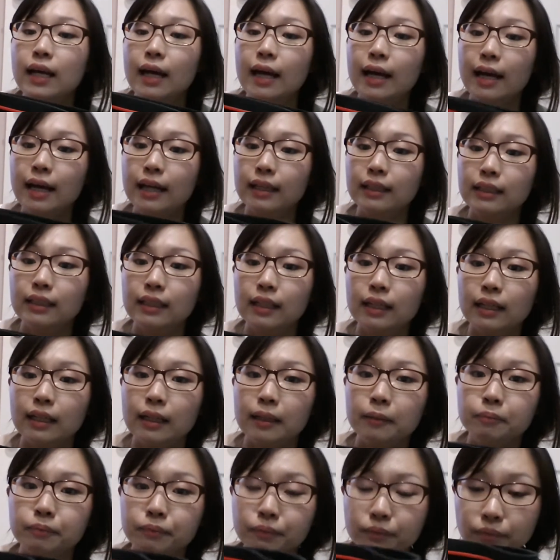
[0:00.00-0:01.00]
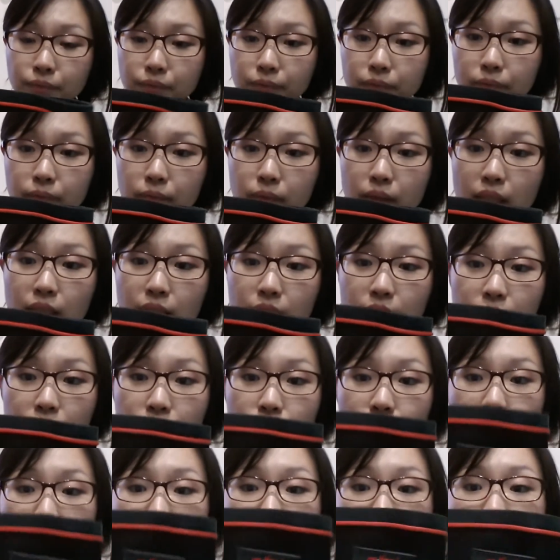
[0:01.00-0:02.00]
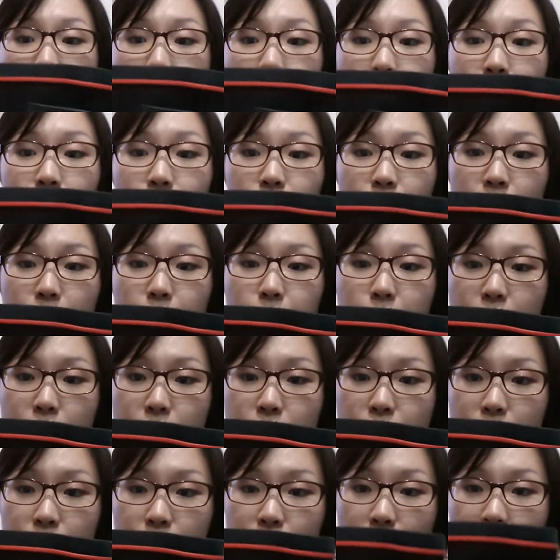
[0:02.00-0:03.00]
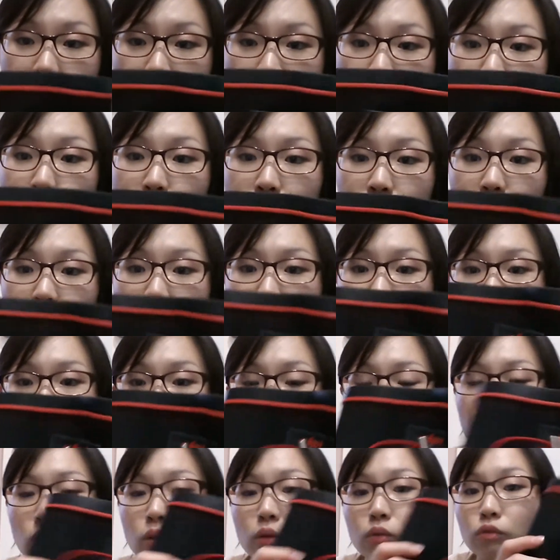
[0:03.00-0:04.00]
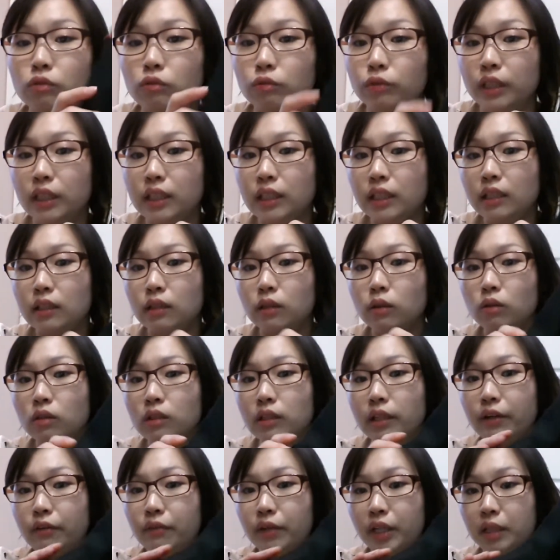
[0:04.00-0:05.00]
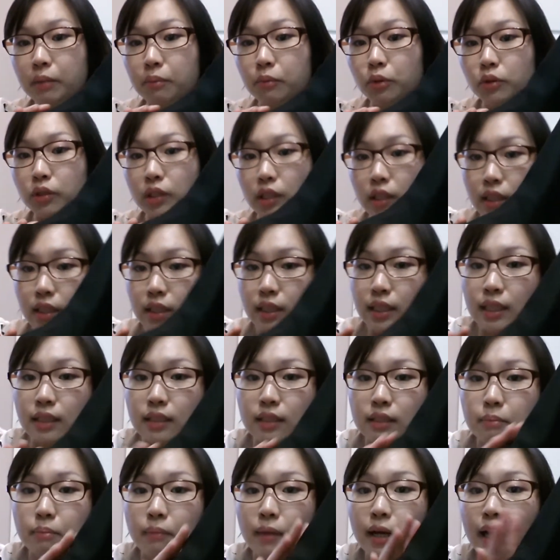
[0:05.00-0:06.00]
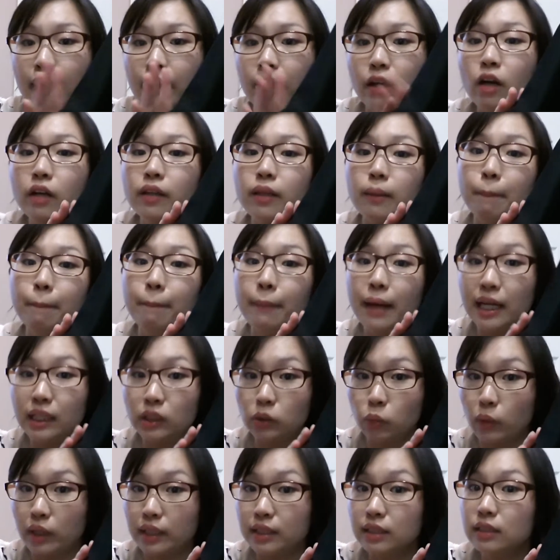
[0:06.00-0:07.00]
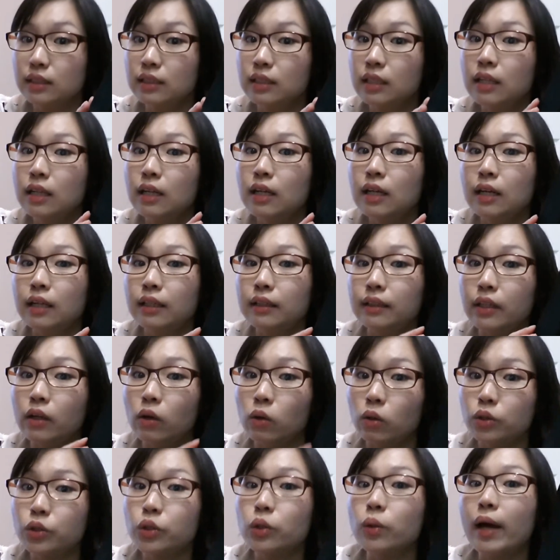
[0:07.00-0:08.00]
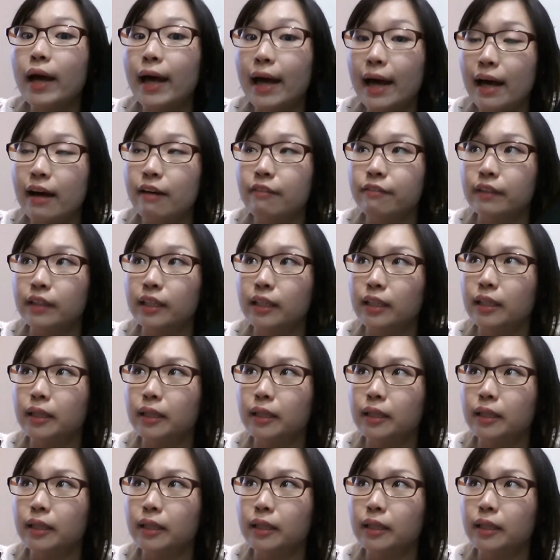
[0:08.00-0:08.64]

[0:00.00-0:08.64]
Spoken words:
And the good thing about them is, well, they don't really look like rain boots in that sense. I got the matte ones. They also have